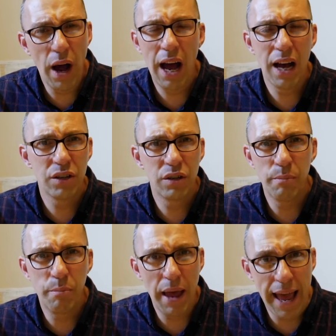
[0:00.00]
hard to
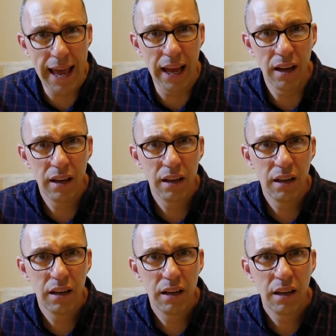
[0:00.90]
bear.
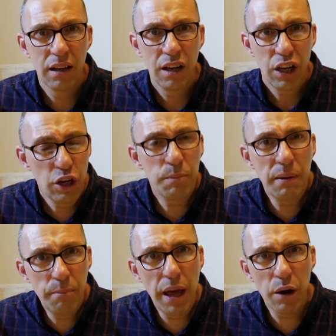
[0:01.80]
You'd
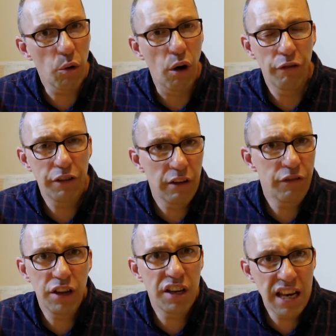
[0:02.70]
be better off
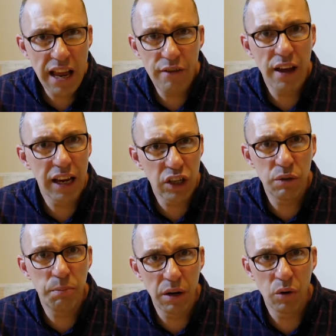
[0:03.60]
if you'd never
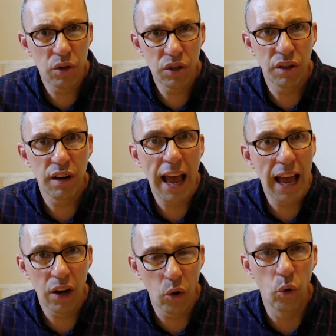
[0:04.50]
experienced it
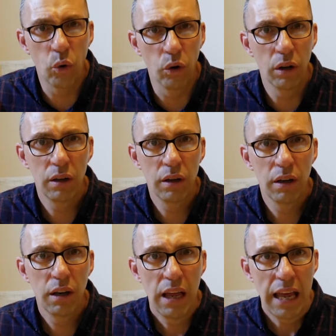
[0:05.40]
at all,
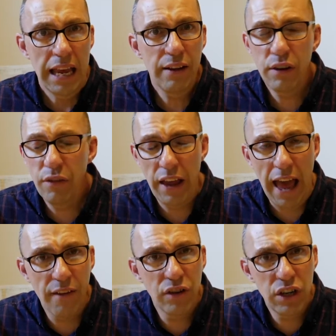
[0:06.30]
even if you
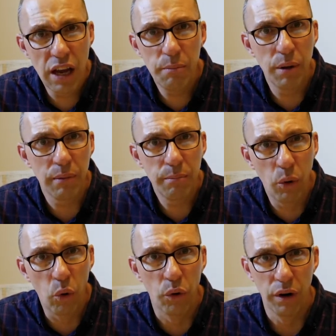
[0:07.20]
haven't yet been
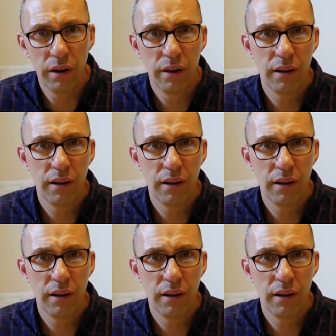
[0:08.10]
born.